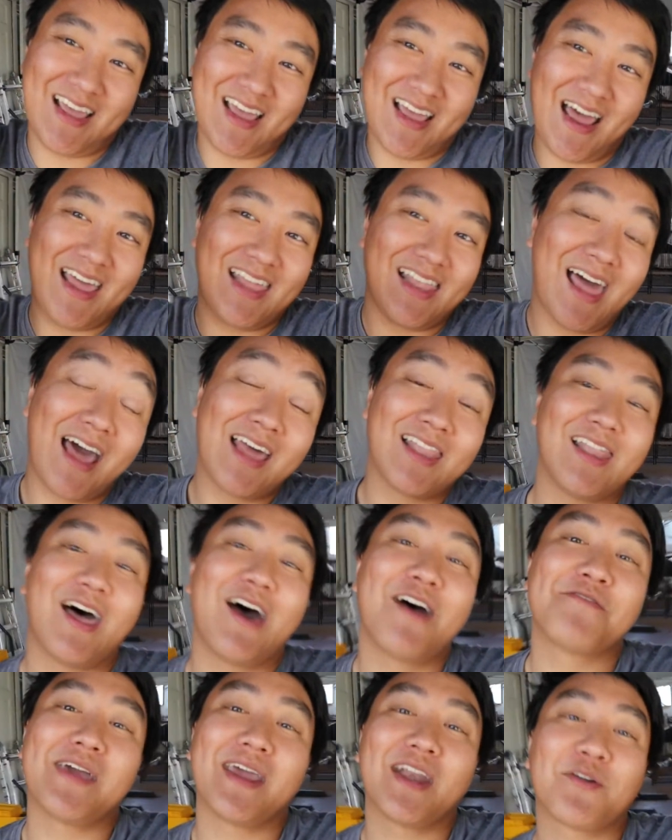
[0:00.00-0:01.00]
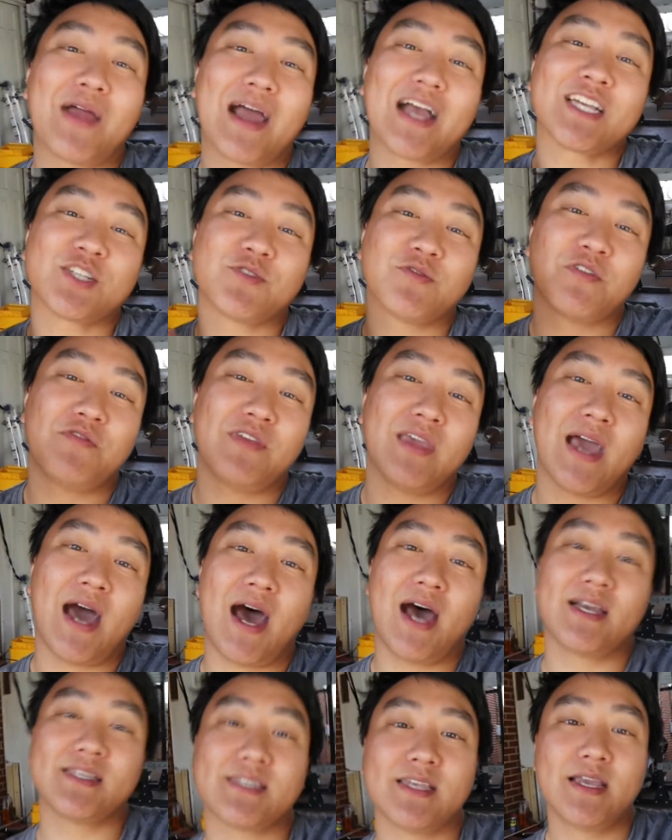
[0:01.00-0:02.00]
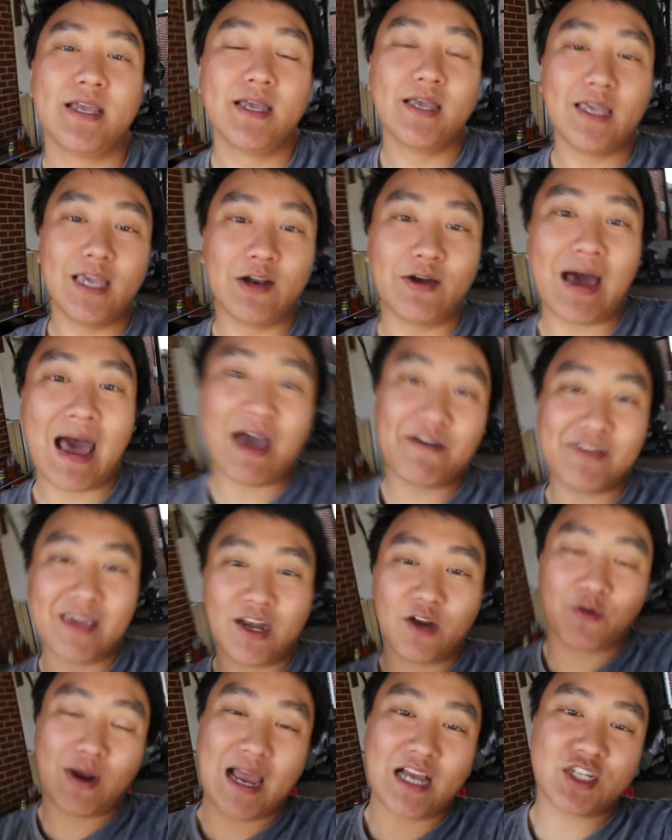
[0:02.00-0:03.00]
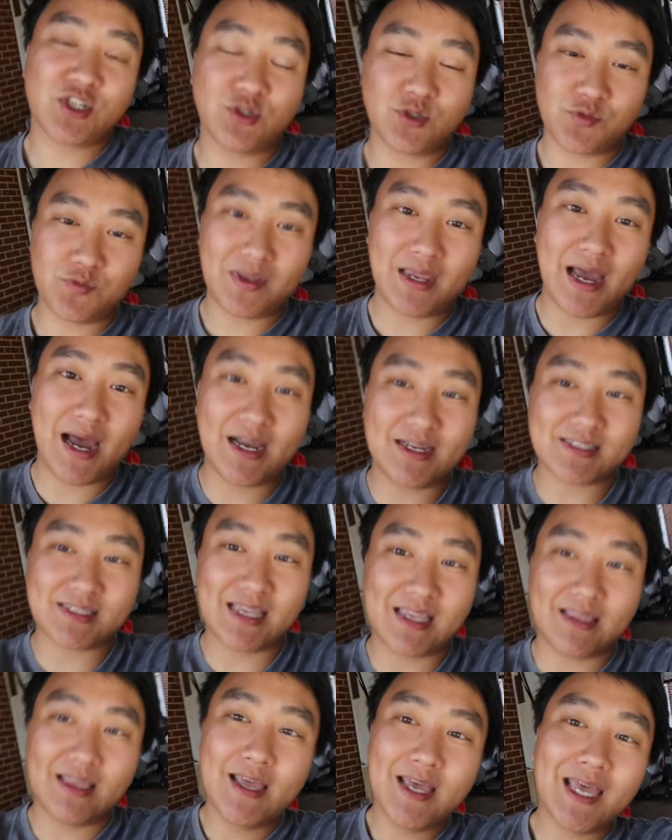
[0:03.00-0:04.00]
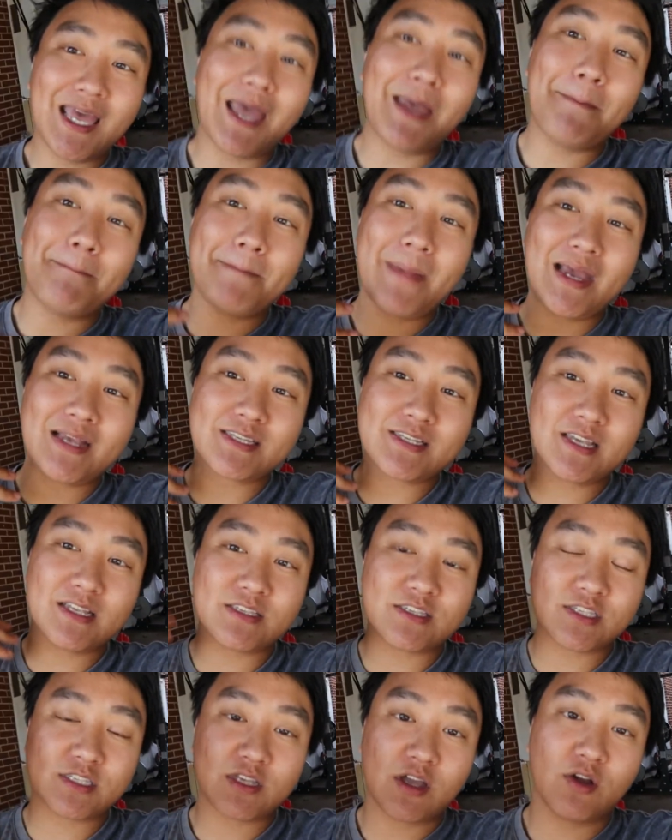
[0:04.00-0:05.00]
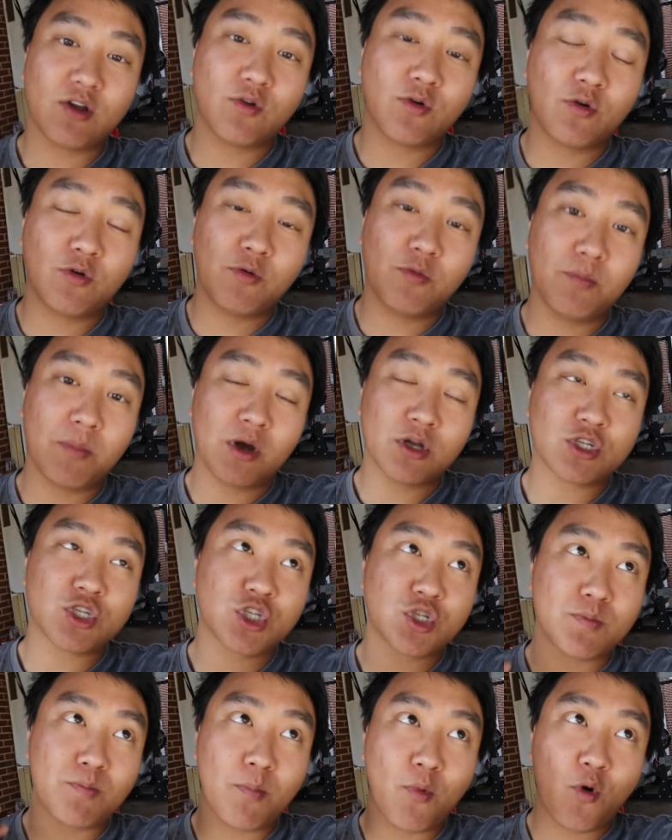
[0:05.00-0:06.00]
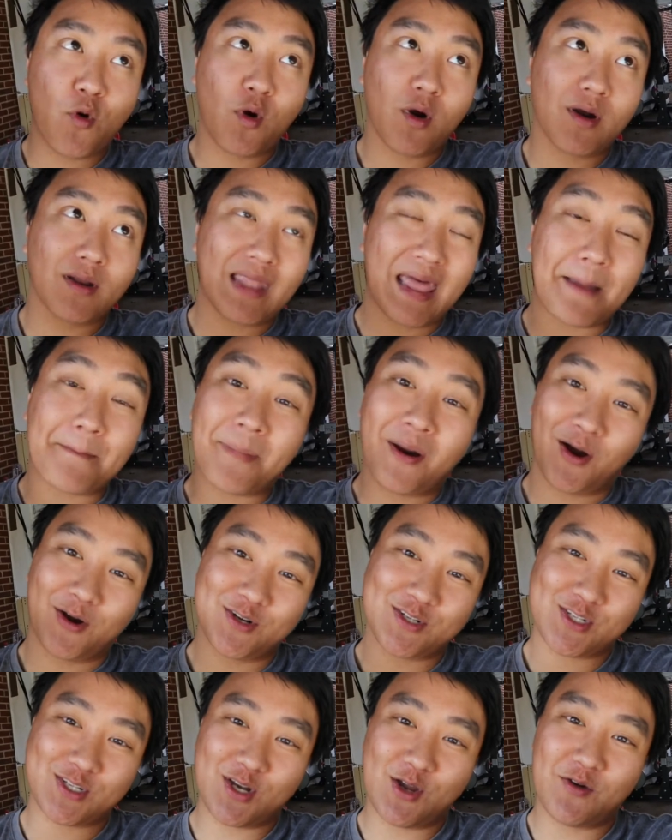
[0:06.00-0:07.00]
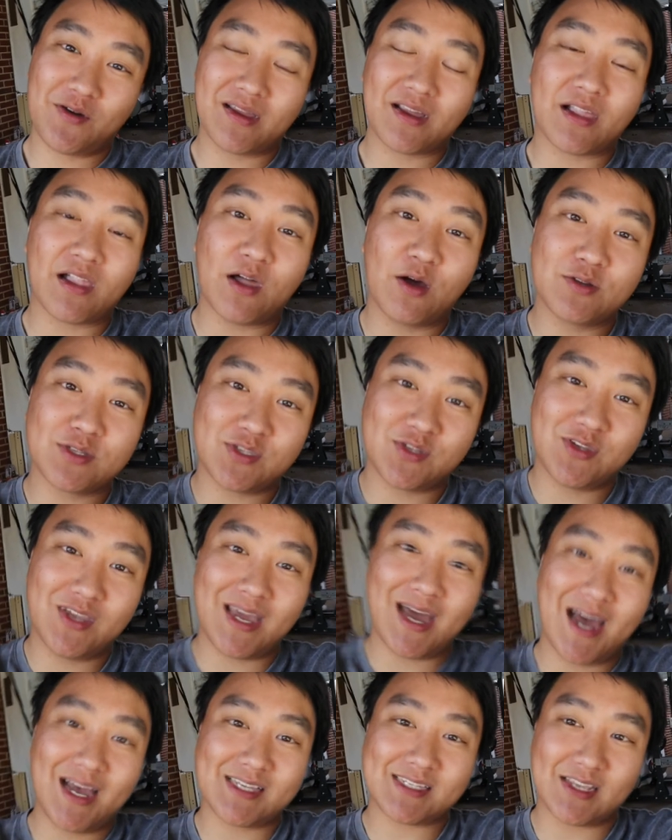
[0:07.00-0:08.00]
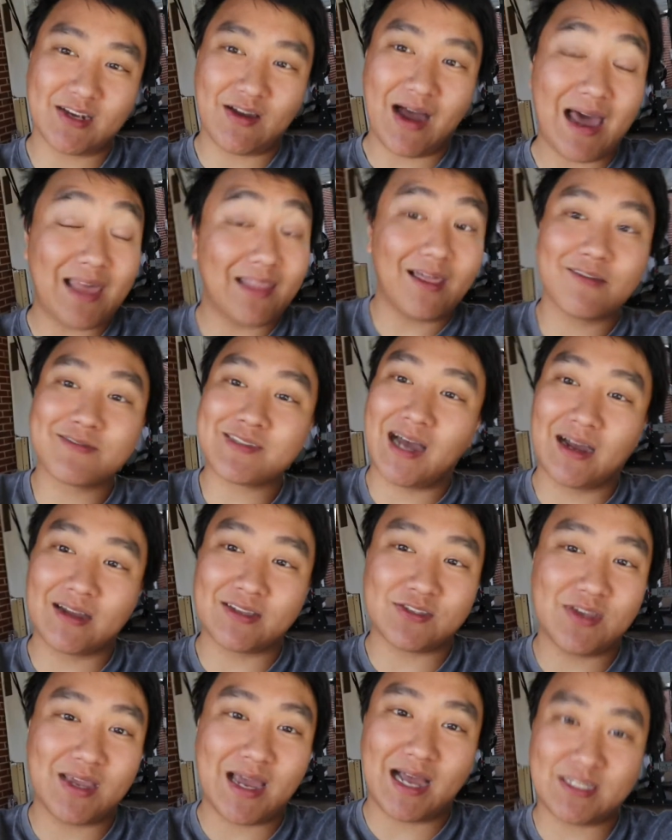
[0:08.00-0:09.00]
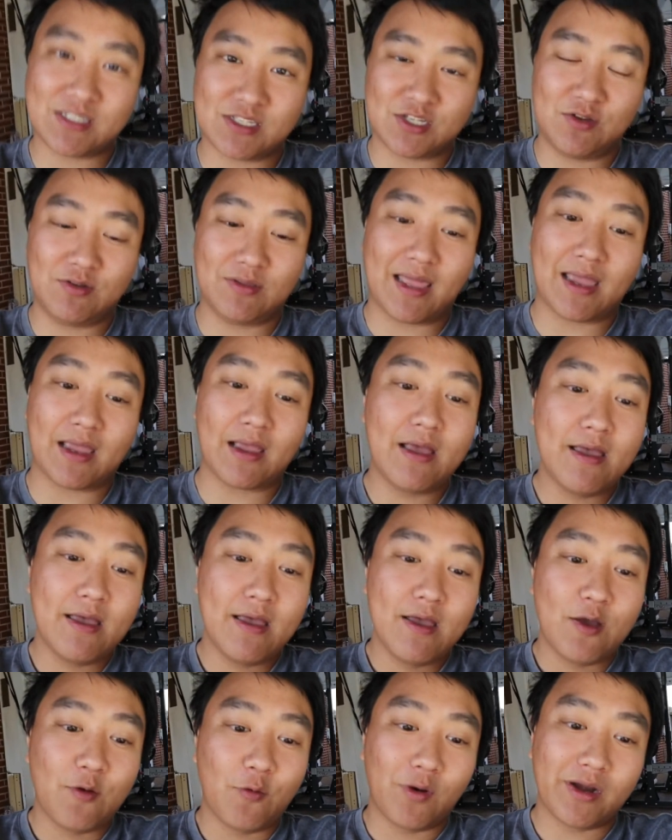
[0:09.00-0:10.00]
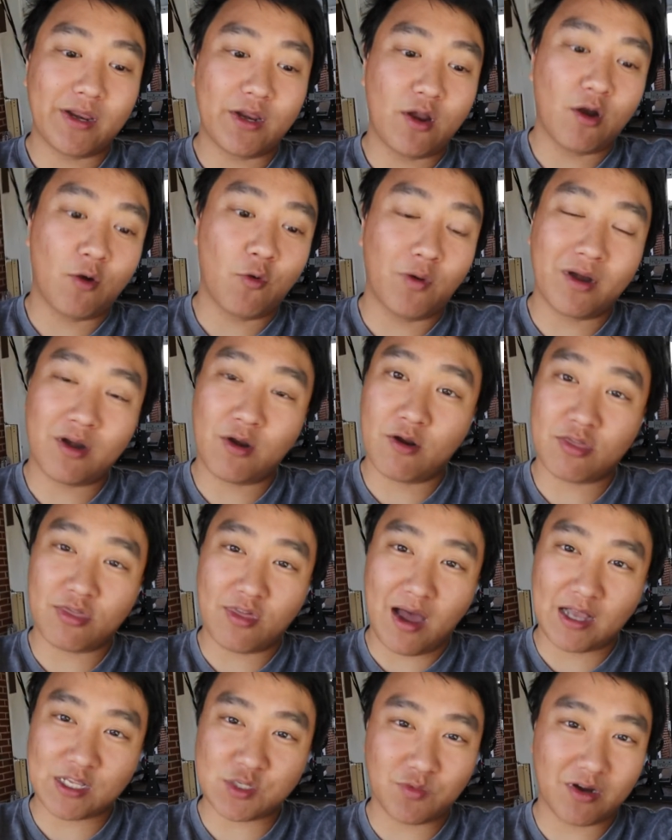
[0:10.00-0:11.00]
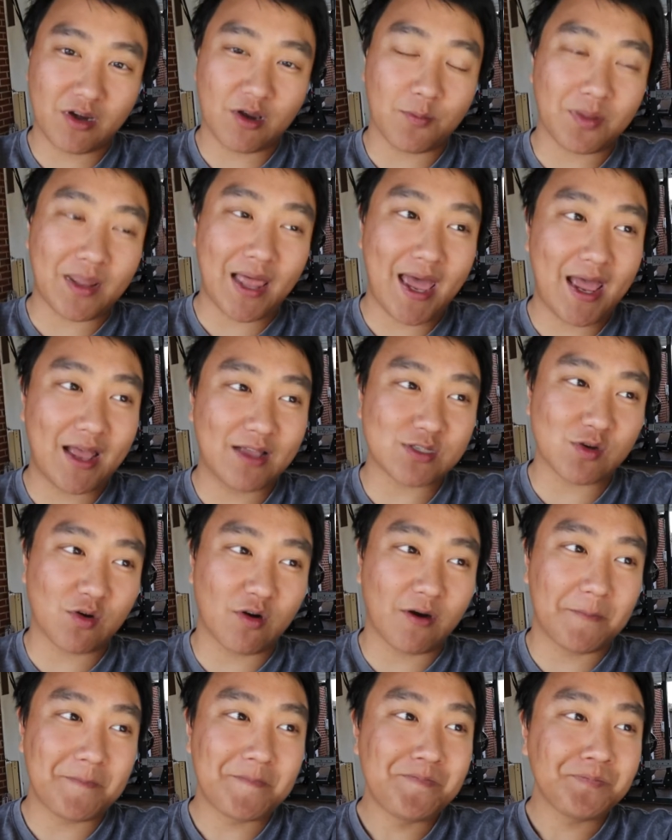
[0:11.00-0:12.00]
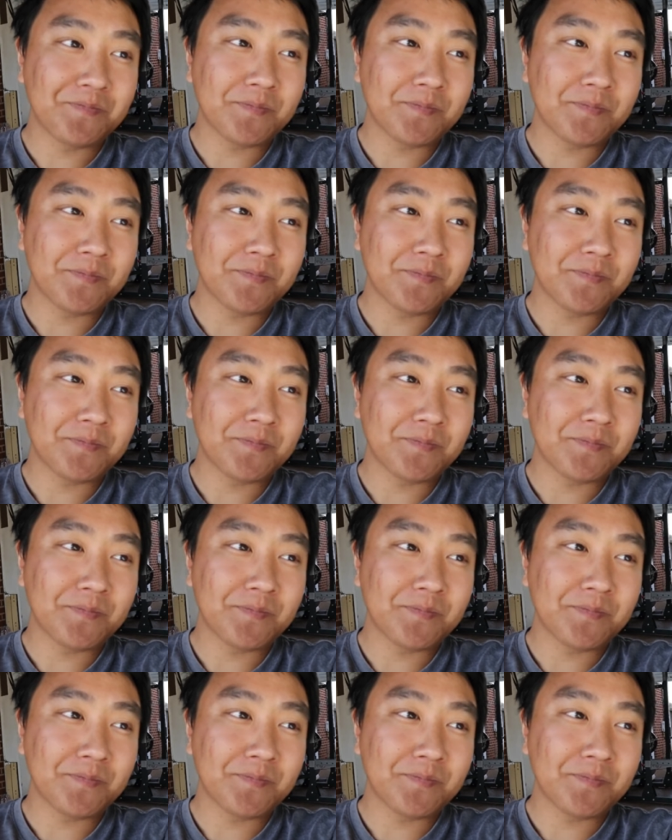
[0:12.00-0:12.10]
I love interaction with you guys. You know, having interactions with you guys, it makes it so much more, like, personal and close to you guys. You know, I love talking to you guys, too. Like, what are your thoughts, what are your plans, or